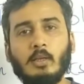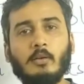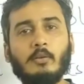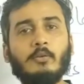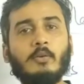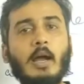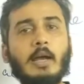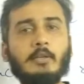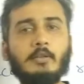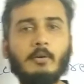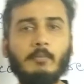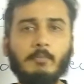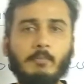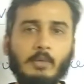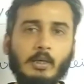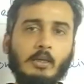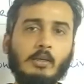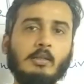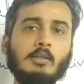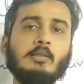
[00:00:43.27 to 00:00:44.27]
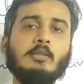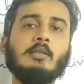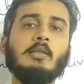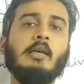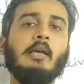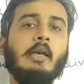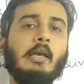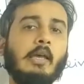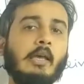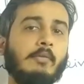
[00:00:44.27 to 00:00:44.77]
Write-off
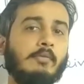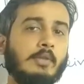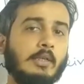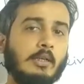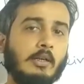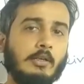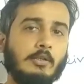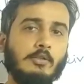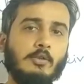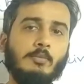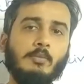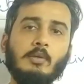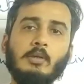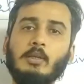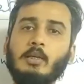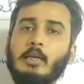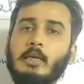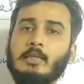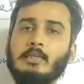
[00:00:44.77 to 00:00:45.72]
means if the customer